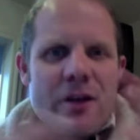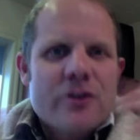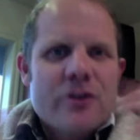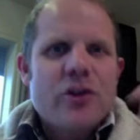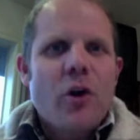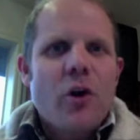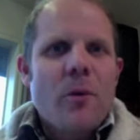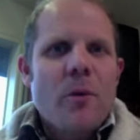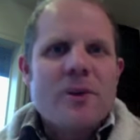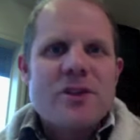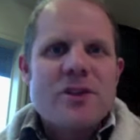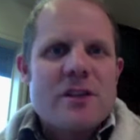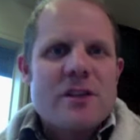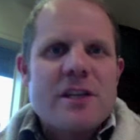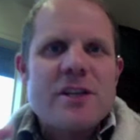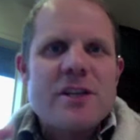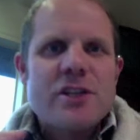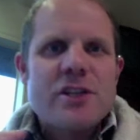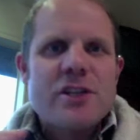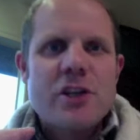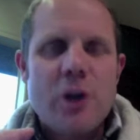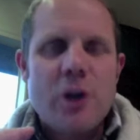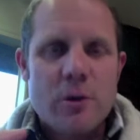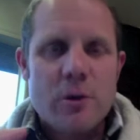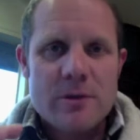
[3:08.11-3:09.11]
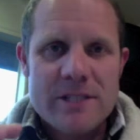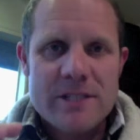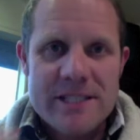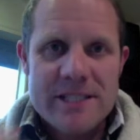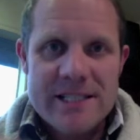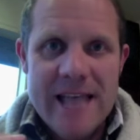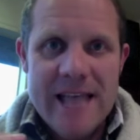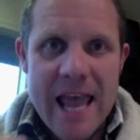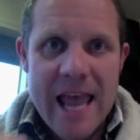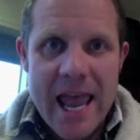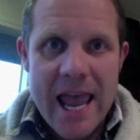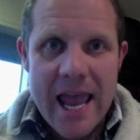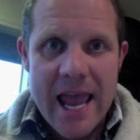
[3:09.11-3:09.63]
There's a whole bunch of things you don't
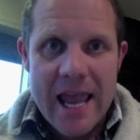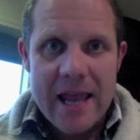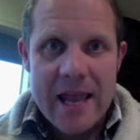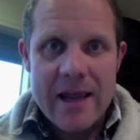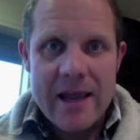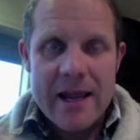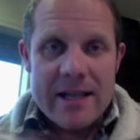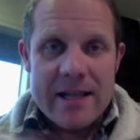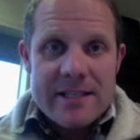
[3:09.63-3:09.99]
say